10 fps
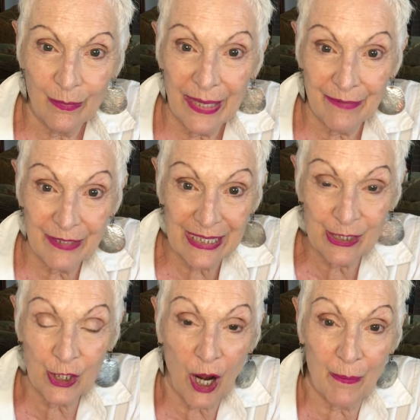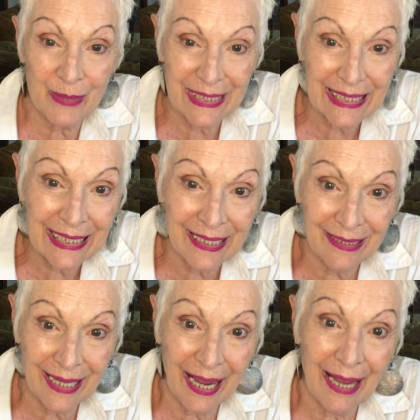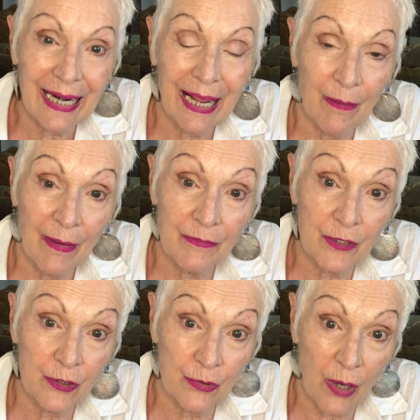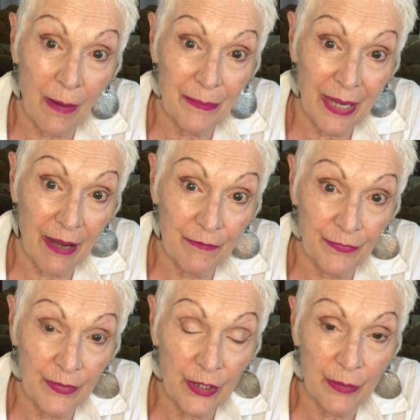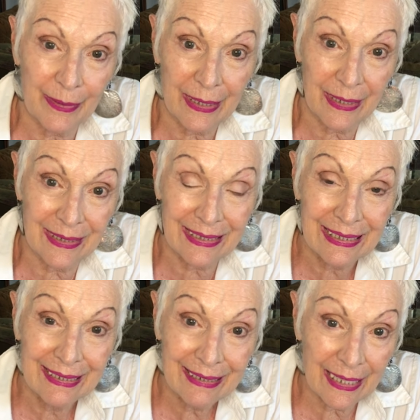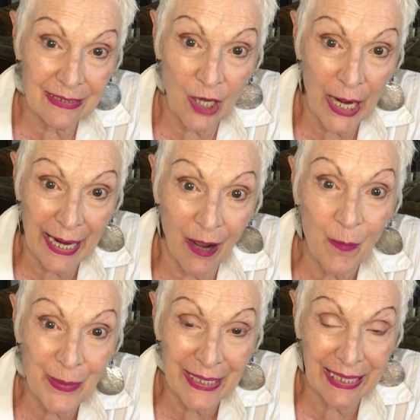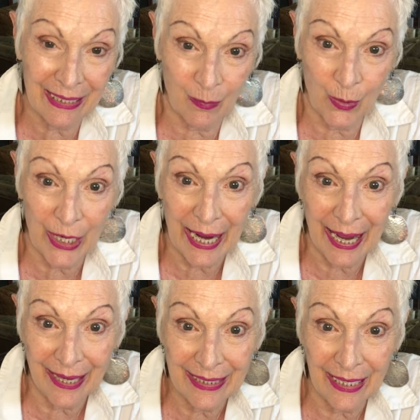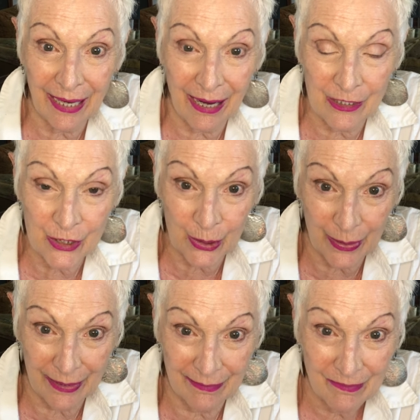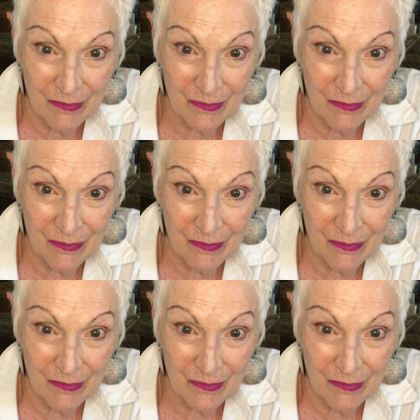We have to stop seeing that, and we have to drop that fear, because that's not helping it. We're adding unto it.